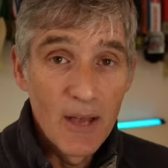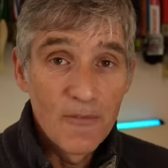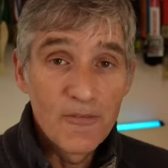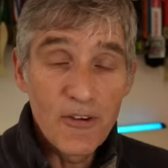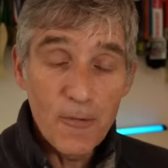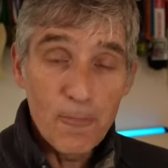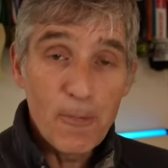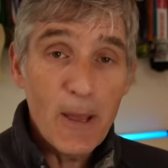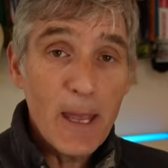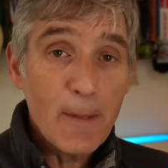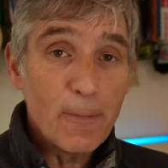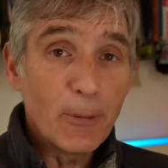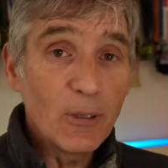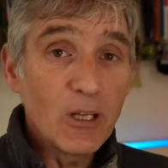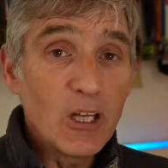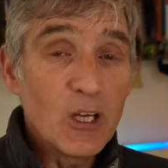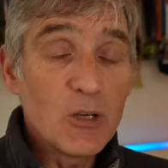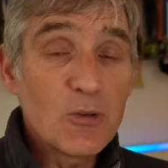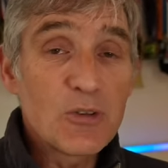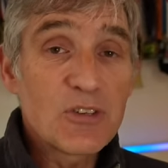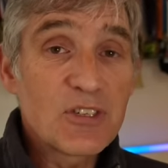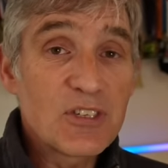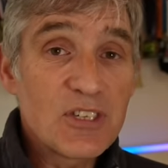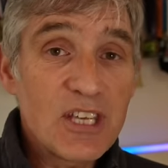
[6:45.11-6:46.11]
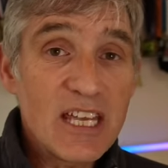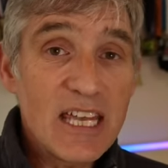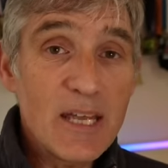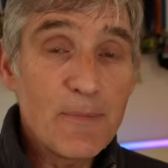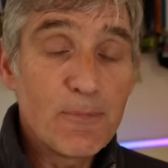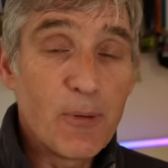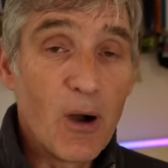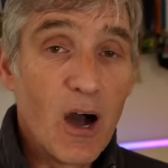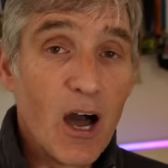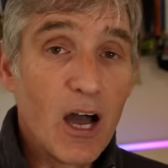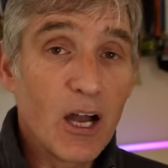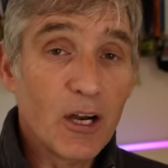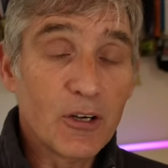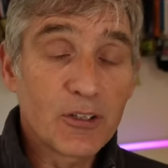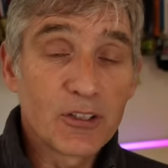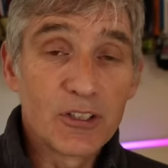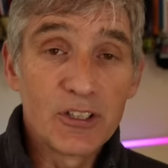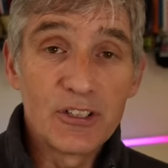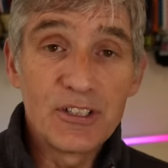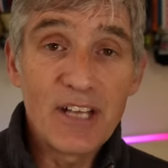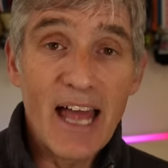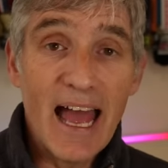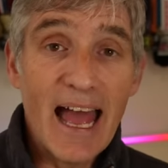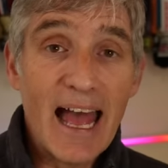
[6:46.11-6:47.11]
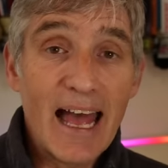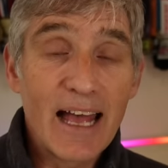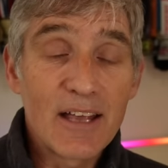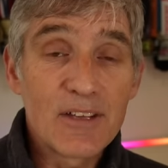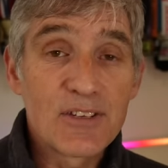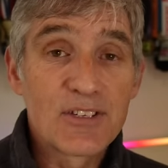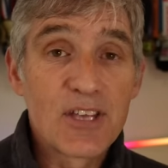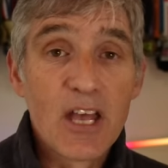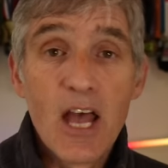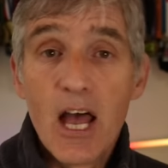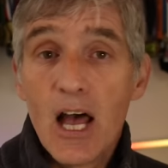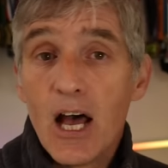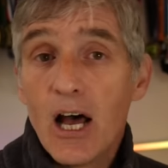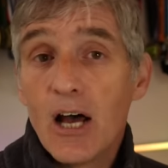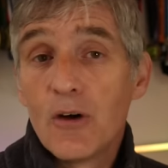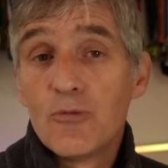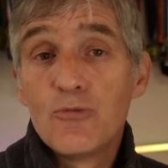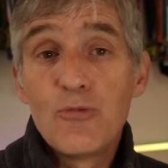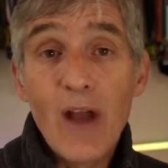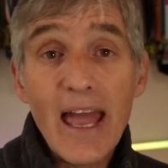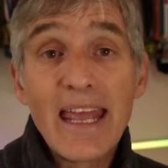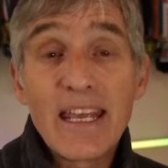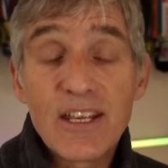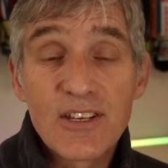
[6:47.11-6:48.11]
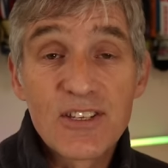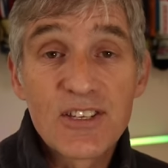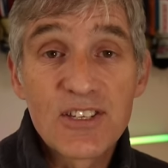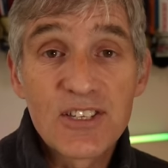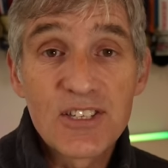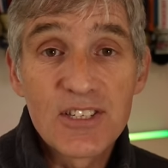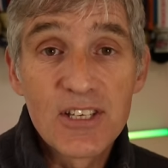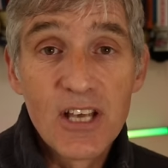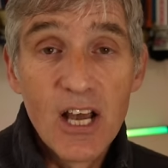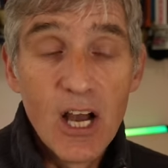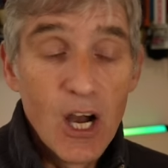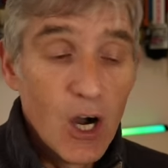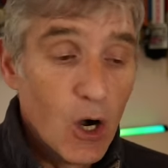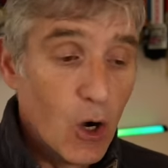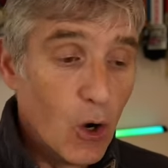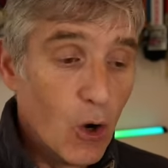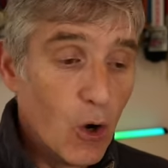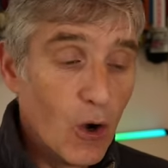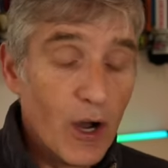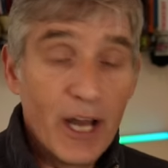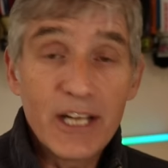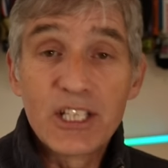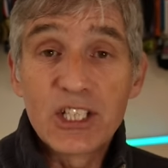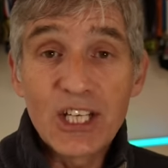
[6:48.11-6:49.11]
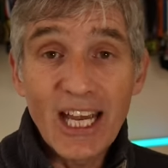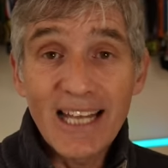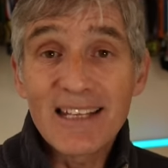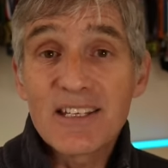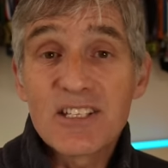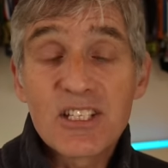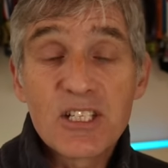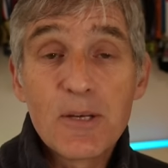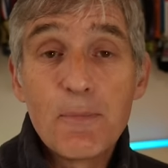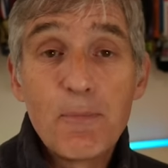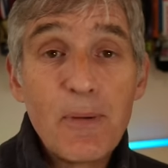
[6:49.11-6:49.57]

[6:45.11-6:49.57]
For people who see Parkrun as a race, or a chance to